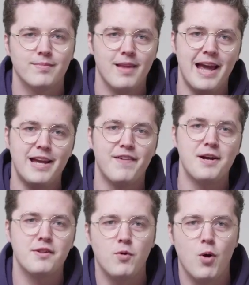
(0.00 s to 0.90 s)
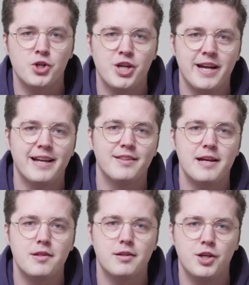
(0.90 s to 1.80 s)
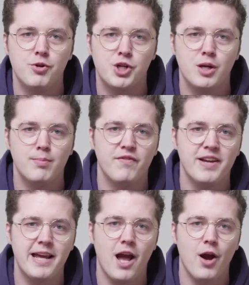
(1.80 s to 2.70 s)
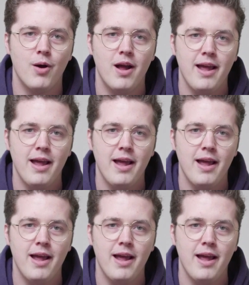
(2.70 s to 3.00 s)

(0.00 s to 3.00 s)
Hey, thanks for watching this YouTube video.